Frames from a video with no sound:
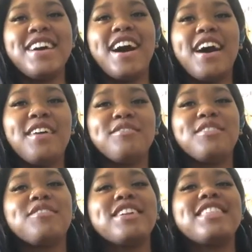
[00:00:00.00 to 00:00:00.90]

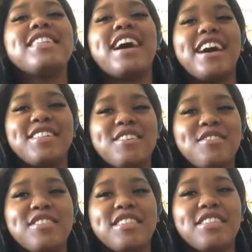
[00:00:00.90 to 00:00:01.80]
The reason I
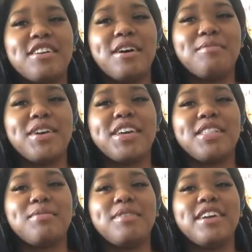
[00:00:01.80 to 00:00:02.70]
chose this topic
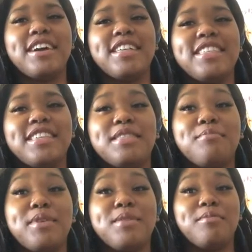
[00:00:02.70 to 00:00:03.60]
is because it's a
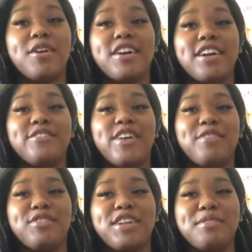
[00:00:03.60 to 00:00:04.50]
big part of
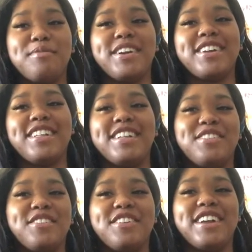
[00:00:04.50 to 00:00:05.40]
African American
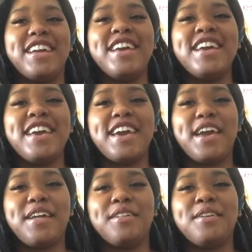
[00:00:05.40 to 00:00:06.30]
history,
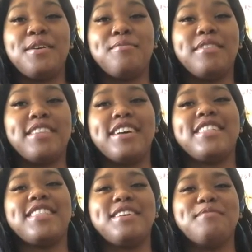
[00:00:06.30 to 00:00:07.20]
and
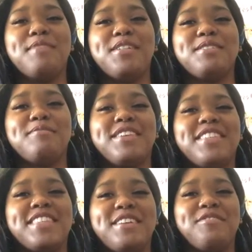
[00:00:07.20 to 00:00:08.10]
besides the abolishment of
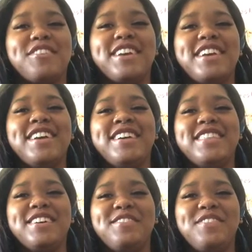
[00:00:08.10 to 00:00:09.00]
slavery,
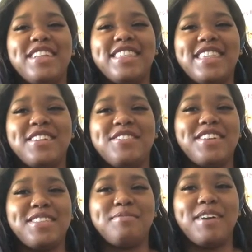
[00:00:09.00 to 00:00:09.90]
the events that
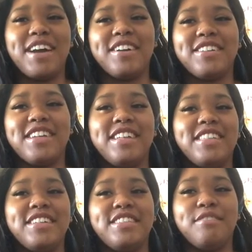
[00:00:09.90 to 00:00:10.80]
transpired
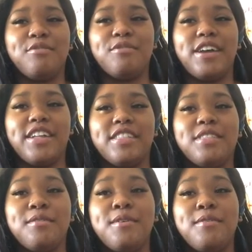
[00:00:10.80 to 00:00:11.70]
in the civil
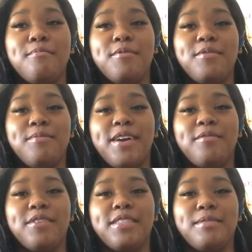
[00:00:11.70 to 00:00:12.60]
rights
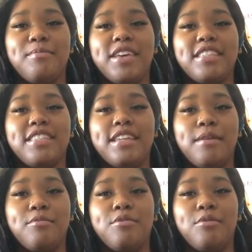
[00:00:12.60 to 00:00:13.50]
movement was the biggest
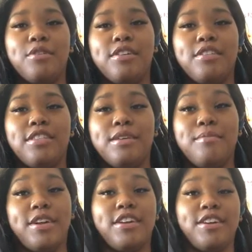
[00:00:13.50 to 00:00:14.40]
step towards the
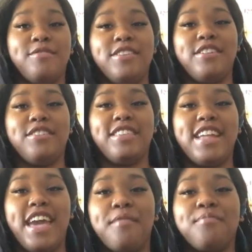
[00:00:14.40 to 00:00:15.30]
America we know today.